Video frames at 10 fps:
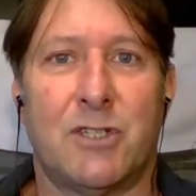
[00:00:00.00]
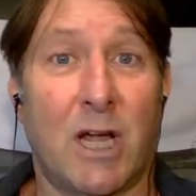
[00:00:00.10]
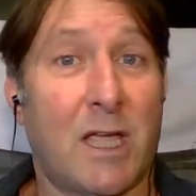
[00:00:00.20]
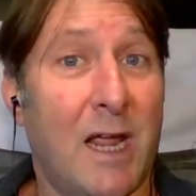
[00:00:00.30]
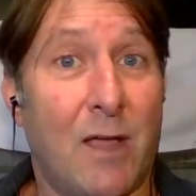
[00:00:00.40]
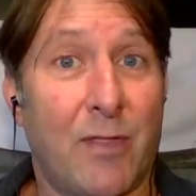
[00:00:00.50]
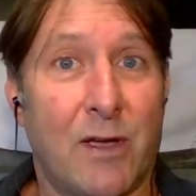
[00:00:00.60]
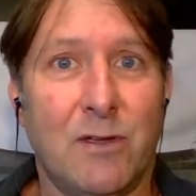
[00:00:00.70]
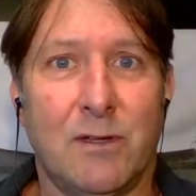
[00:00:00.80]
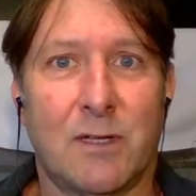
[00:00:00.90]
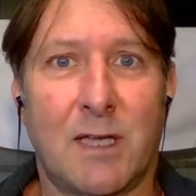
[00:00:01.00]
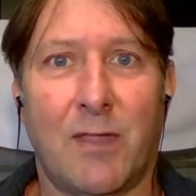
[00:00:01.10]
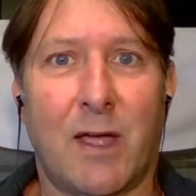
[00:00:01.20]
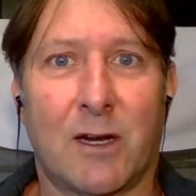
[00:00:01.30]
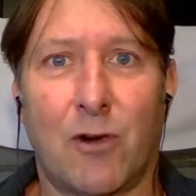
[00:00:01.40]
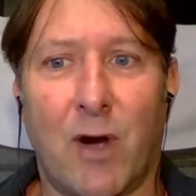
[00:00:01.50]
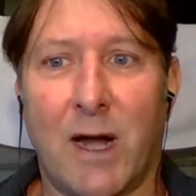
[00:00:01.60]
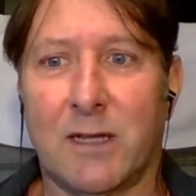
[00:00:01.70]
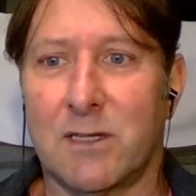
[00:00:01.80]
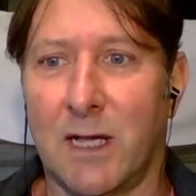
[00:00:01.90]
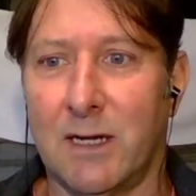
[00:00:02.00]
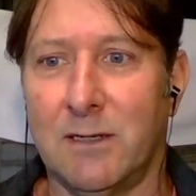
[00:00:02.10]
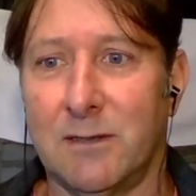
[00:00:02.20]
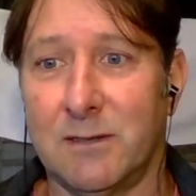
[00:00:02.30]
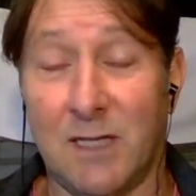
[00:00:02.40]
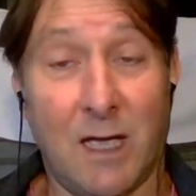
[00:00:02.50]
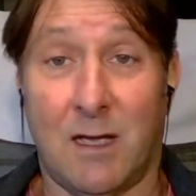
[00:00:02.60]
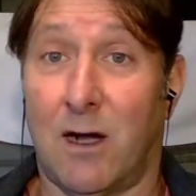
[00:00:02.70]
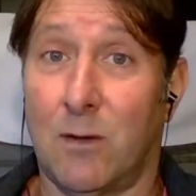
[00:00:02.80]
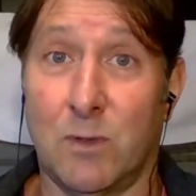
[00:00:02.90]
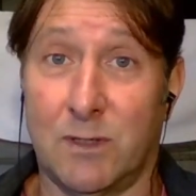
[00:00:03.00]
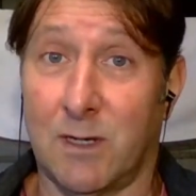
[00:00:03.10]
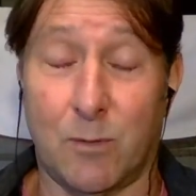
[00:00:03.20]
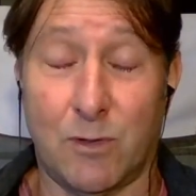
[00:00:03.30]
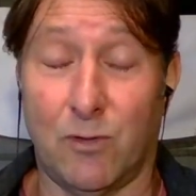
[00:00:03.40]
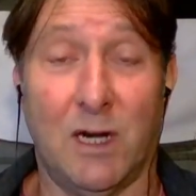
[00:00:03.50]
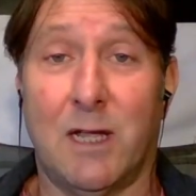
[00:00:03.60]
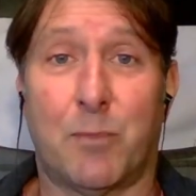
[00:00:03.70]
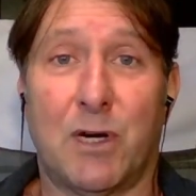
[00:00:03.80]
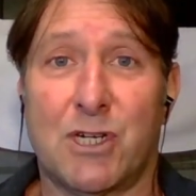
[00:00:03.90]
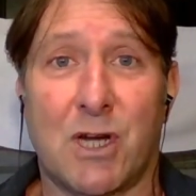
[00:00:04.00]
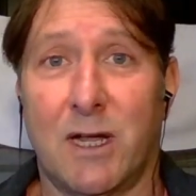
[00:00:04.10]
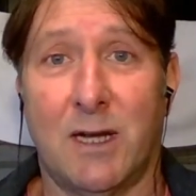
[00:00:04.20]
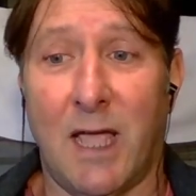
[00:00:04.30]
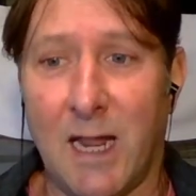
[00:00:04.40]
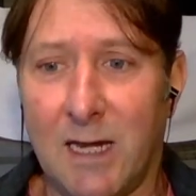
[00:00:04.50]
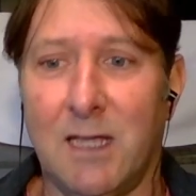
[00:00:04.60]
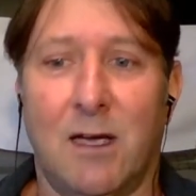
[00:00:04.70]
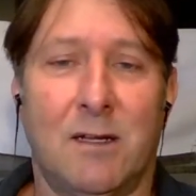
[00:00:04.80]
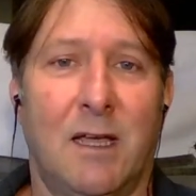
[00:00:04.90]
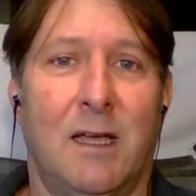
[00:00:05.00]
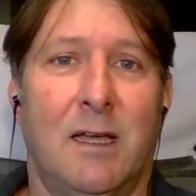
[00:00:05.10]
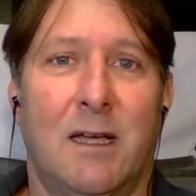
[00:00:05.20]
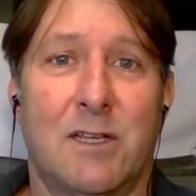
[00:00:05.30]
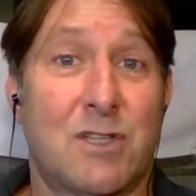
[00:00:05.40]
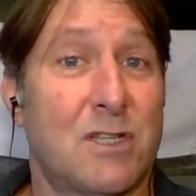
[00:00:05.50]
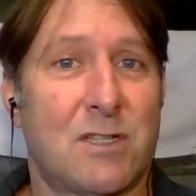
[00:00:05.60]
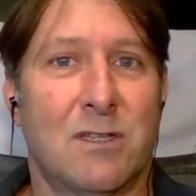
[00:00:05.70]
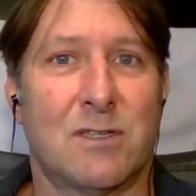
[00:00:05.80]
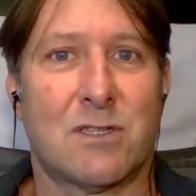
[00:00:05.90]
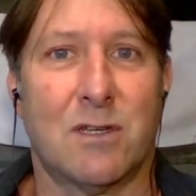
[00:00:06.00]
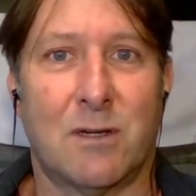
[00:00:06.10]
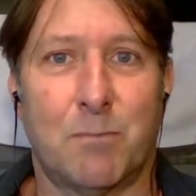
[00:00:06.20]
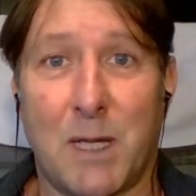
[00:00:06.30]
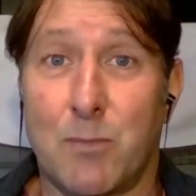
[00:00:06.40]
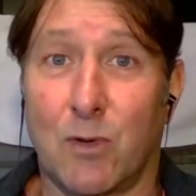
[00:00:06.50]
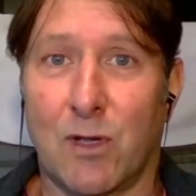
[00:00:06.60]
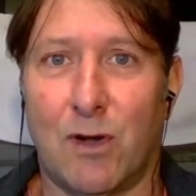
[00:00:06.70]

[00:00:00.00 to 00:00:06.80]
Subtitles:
Check it out though, get that correct. And yeah, I would really appreciate any assistance that people